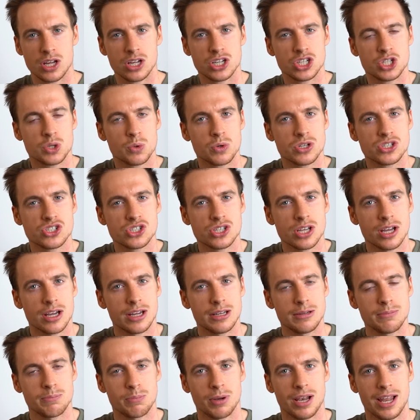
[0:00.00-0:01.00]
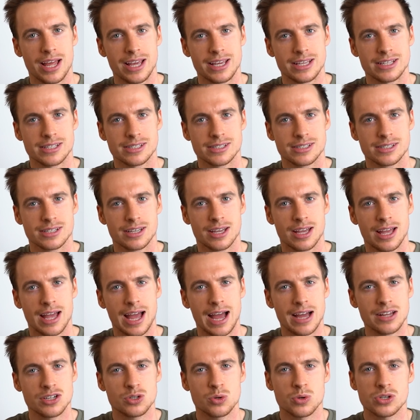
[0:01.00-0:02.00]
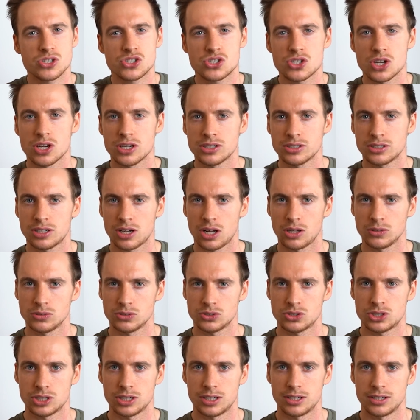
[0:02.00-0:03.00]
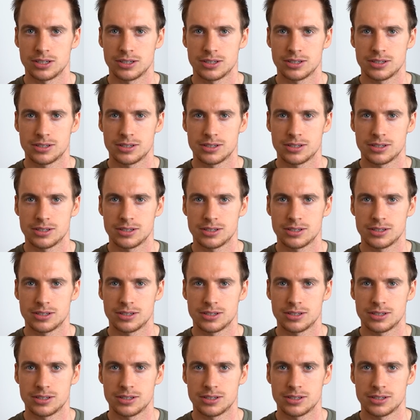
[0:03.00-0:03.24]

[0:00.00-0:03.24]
to a certain place, and to a certain culture?